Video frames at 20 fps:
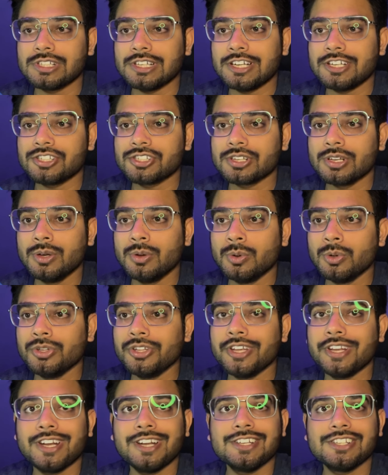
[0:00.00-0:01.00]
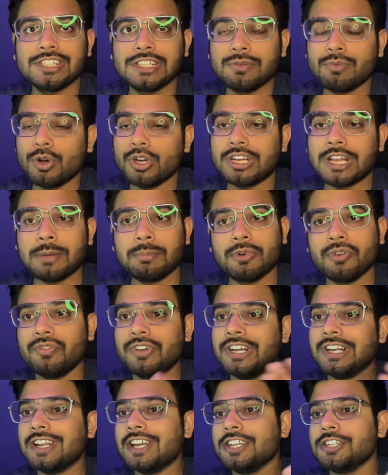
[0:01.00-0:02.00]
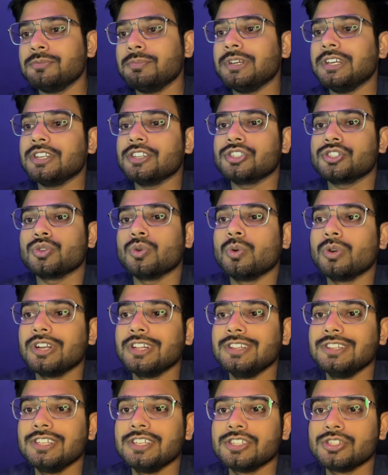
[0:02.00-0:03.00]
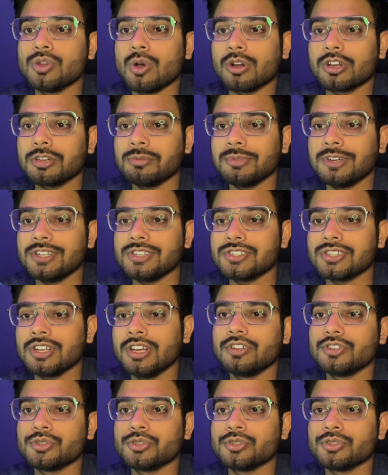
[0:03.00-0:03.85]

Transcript: Let's go there and see what type of data is being stored in these documents.